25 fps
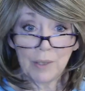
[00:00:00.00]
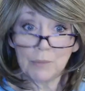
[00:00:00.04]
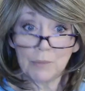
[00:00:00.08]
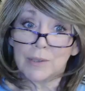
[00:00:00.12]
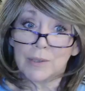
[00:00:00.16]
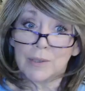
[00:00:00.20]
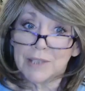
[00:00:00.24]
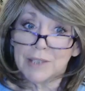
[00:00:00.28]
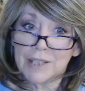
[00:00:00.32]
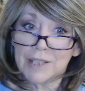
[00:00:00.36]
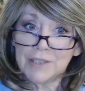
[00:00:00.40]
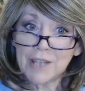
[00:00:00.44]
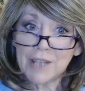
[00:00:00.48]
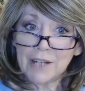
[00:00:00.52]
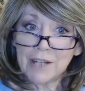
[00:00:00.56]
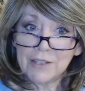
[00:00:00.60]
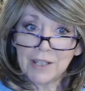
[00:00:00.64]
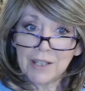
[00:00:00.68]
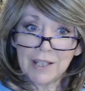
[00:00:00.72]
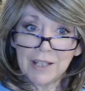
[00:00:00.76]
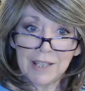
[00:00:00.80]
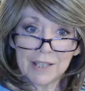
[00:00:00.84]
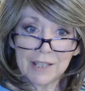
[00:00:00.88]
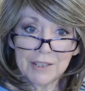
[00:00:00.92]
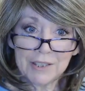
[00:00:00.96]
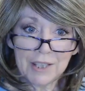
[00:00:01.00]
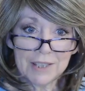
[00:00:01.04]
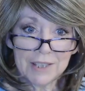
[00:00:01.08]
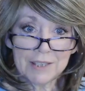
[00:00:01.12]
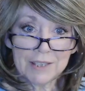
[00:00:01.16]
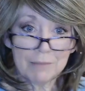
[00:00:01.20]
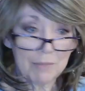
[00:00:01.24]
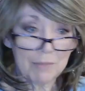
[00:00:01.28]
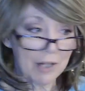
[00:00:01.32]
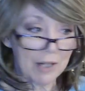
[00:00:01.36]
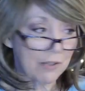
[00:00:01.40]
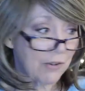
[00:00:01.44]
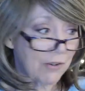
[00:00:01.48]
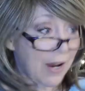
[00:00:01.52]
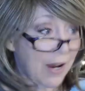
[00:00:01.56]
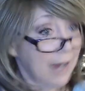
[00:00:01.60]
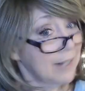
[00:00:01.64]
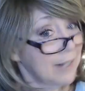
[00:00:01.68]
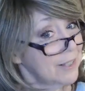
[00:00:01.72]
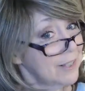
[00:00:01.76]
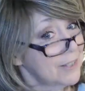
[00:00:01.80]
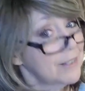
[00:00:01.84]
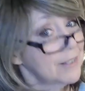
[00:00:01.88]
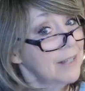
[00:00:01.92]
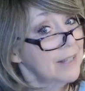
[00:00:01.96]
when once I started collecting some
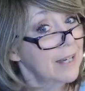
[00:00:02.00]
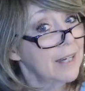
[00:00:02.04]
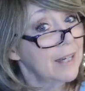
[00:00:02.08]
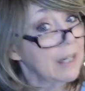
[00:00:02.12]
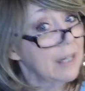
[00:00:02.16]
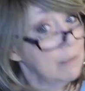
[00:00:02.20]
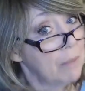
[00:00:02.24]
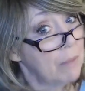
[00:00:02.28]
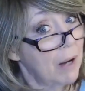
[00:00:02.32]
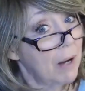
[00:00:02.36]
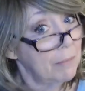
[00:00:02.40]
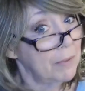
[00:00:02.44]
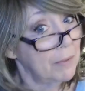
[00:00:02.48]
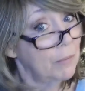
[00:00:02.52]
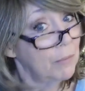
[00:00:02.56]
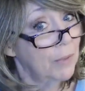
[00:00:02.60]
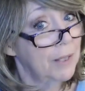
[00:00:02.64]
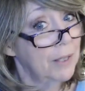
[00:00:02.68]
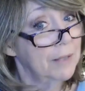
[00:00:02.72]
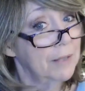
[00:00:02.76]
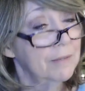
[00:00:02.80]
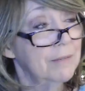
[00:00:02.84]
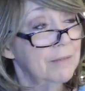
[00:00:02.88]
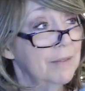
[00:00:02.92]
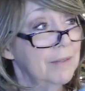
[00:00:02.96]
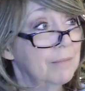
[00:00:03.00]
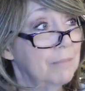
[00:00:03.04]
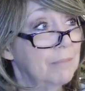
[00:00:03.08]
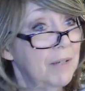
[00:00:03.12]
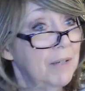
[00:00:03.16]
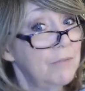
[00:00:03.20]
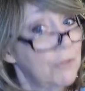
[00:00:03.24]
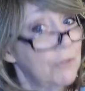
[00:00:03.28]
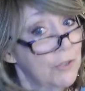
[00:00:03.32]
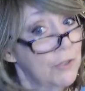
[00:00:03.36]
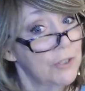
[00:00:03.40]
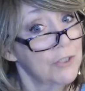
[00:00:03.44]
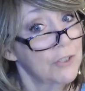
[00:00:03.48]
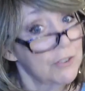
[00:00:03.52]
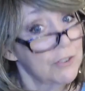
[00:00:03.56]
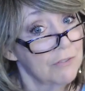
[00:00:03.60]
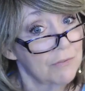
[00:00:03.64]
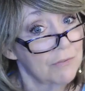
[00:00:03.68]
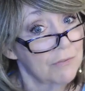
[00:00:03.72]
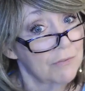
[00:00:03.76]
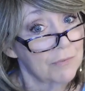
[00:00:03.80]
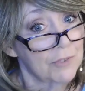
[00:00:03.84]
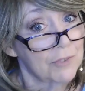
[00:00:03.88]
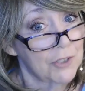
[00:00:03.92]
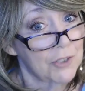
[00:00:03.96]
nutcrackers, he bought me one, my
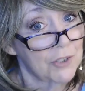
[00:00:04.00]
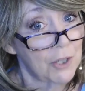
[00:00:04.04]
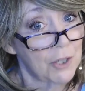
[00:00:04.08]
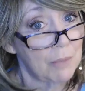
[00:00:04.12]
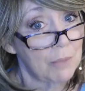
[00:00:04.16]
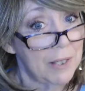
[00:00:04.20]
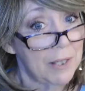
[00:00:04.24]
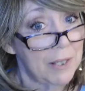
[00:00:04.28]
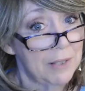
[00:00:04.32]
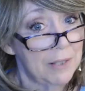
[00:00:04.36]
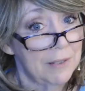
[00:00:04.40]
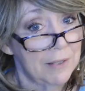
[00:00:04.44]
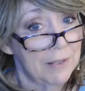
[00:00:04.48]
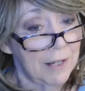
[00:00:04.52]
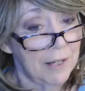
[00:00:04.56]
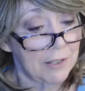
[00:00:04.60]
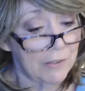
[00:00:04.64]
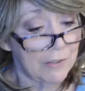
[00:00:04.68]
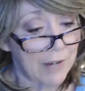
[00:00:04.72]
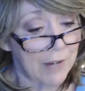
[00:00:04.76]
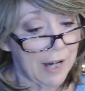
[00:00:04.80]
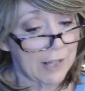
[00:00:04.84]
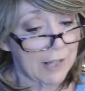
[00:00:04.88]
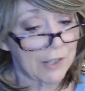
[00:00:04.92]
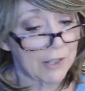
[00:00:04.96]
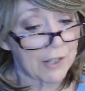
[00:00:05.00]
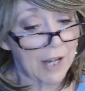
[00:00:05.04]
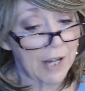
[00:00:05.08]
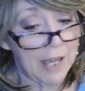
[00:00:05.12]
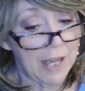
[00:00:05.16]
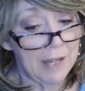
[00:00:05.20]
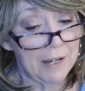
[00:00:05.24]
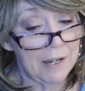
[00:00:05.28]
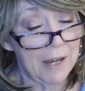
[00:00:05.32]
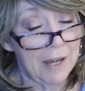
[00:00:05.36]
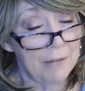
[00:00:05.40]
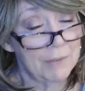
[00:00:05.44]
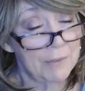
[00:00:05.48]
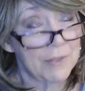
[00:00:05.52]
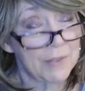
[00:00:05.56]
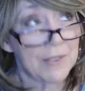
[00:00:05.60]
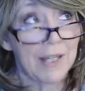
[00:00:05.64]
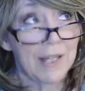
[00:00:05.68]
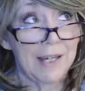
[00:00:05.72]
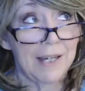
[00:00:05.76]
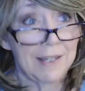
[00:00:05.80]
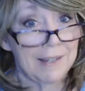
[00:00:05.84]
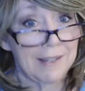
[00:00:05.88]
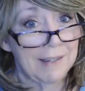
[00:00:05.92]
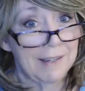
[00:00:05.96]
first German nutcracker. And I
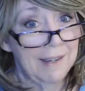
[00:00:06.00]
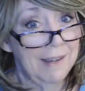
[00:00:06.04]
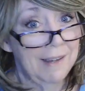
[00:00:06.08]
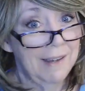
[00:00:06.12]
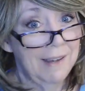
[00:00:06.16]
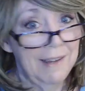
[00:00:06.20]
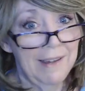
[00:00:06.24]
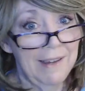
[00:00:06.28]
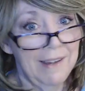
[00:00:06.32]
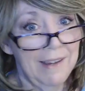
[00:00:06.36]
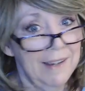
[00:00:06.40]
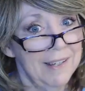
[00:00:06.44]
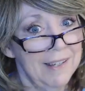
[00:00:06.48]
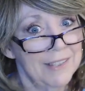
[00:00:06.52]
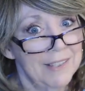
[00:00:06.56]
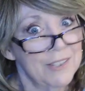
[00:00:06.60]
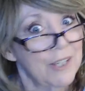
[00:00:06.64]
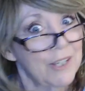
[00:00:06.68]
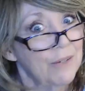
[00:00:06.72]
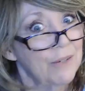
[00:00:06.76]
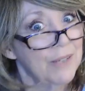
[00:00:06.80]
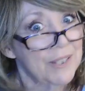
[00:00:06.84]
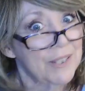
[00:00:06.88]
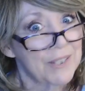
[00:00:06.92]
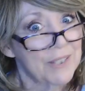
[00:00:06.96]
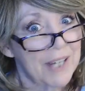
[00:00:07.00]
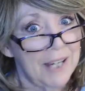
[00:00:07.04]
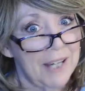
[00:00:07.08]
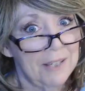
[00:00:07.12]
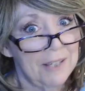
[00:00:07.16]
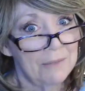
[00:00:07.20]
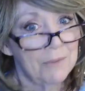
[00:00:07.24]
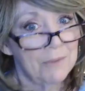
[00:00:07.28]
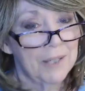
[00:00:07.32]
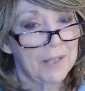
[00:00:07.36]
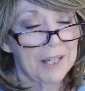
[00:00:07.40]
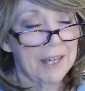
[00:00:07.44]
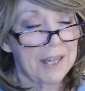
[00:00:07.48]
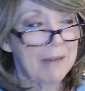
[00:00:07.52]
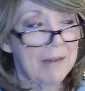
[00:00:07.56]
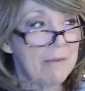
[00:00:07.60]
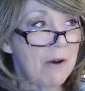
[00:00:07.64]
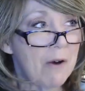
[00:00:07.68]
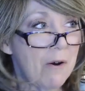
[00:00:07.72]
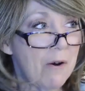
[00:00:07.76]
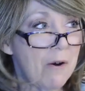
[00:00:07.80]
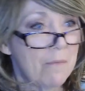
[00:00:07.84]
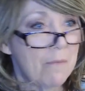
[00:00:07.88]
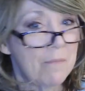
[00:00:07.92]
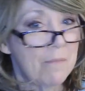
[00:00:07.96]
was like so excited when he
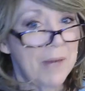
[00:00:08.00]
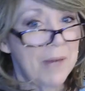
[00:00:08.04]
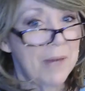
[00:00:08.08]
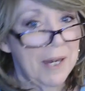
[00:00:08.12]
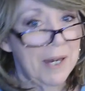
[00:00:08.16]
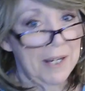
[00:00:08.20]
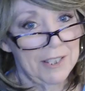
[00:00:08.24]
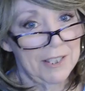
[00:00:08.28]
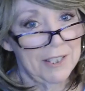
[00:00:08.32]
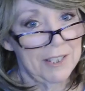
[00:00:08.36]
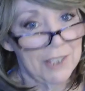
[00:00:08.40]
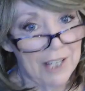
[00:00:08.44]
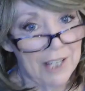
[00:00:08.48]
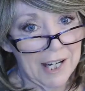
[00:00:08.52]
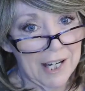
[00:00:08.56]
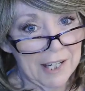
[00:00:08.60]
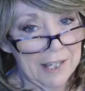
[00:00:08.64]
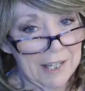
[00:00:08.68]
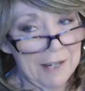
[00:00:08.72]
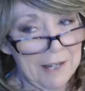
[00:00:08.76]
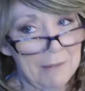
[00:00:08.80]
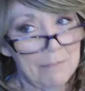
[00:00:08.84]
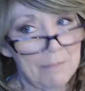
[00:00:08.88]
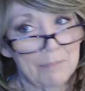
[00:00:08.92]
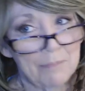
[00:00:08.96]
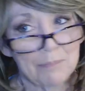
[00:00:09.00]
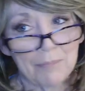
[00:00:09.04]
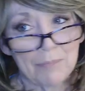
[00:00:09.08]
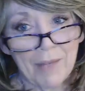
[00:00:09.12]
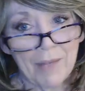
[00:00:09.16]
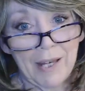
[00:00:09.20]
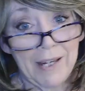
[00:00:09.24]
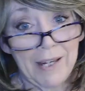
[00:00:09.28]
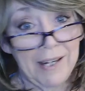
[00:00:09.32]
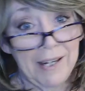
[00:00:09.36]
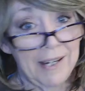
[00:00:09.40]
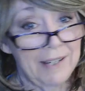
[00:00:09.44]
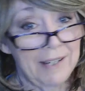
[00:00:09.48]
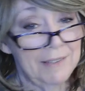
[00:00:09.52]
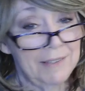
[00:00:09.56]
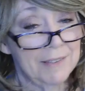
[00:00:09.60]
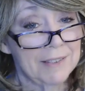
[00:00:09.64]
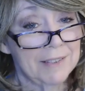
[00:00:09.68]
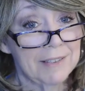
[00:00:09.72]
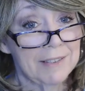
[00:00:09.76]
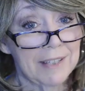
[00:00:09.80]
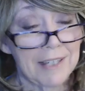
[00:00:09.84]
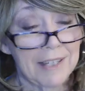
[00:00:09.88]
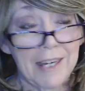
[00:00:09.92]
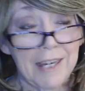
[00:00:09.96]
came home and I saw him.
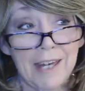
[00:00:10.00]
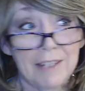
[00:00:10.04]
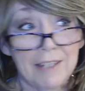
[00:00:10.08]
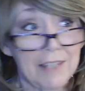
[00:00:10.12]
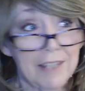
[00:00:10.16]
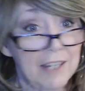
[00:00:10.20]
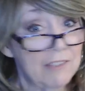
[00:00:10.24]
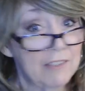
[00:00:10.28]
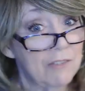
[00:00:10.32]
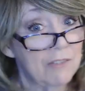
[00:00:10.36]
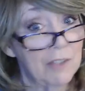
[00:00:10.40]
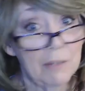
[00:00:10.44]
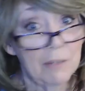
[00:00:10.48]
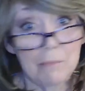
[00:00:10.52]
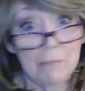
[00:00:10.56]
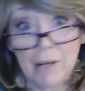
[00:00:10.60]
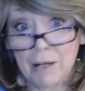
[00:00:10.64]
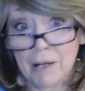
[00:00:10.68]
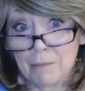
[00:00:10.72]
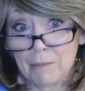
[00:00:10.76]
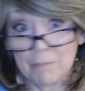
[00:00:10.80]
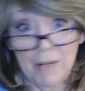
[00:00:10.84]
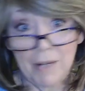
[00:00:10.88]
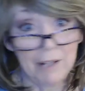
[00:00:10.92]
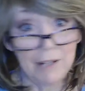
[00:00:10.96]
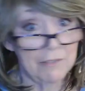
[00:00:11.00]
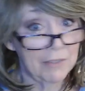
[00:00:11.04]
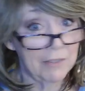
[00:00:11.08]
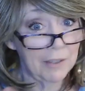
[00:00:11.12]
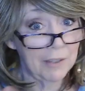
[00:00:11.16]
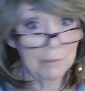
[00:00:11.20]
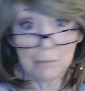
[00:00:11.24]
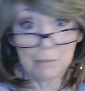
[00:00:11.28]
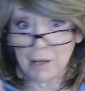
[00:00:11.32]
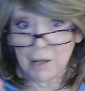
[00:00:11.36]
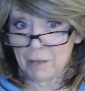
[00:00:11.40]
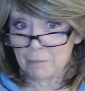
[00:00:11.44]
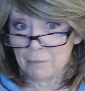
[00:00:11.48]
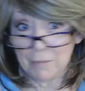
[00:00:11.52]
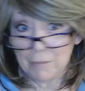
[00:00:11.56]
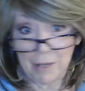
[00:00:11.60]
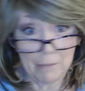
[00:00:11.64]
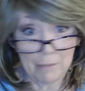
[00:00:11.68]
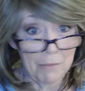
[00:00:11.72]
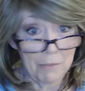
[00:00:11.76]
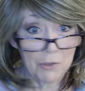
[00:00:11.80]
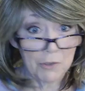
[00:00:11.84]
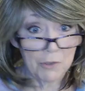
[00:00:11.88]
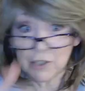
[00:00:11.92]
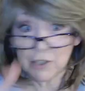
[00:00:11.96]
And he had like real bum a real bum,
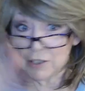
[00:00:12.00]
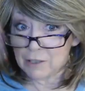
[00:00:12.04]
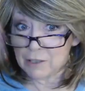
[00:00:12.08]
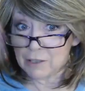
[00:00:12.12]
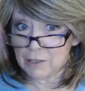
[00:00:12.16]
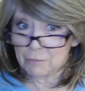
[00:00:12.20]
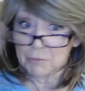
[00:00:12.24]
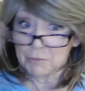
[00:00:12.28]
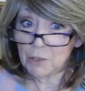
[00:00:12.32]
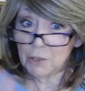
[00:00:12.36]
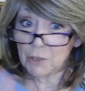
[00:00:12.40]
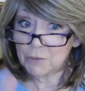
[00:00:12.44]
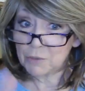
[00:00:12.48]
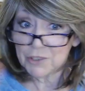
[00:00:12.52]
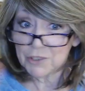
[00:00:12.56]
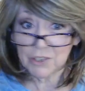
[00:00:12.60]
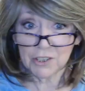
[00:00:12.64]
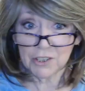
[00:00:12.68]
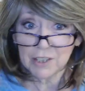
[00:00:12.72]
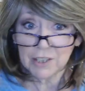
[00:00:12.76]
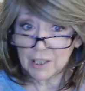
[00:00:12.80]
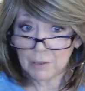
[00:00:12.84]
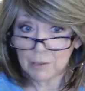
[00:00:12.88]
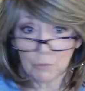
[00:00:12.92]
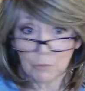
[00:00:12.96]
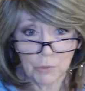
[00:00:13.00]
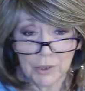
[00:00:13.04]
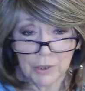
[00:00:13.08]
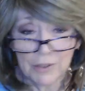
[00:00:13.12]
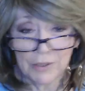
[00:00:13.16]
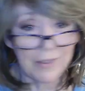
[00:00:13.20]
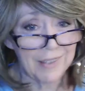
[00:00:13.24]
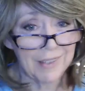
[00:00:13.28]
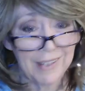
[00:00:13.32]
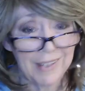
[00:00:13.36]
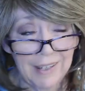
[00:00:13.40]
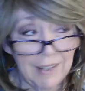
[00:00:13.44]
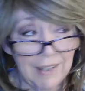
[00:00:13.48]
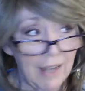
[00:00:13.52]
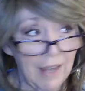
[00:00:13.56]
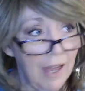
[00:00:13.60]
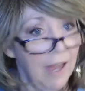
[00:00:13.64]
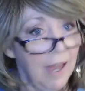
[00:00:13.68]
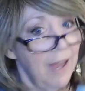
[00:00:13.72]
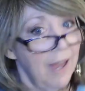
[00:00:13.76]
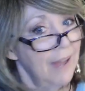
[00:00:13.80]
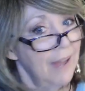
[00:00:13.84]
And most of them, you know, it's just like a wooden thing.